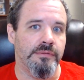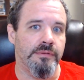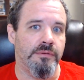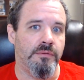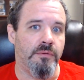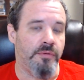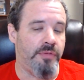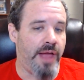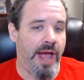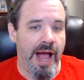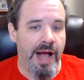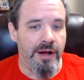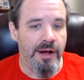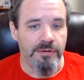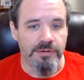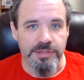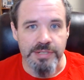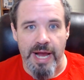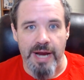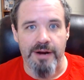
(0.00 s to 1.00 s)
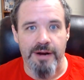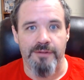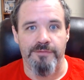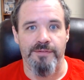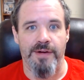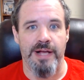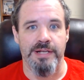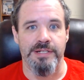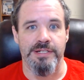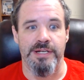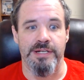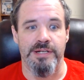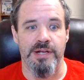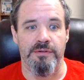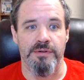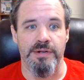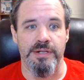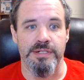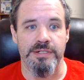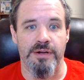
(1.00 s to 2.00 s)
Without sacrificing
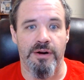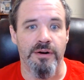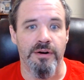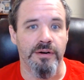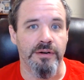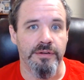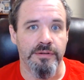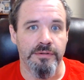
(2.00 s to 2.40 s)
Tony Stark.